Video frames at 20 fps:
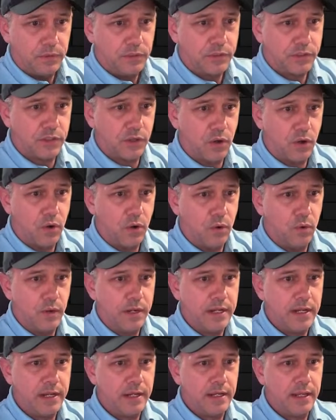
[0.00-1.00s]
So
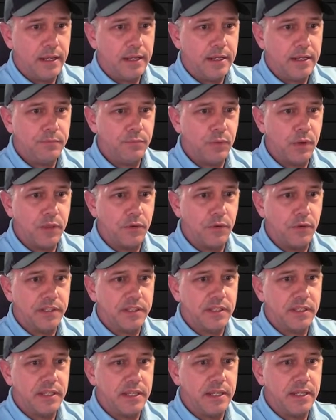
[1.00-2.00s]
whether
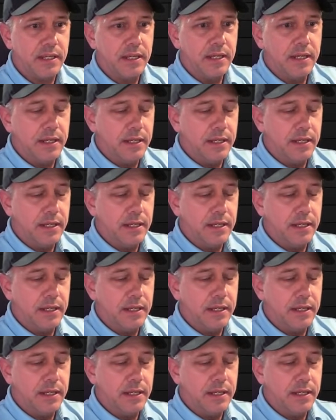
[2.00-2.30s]
it's the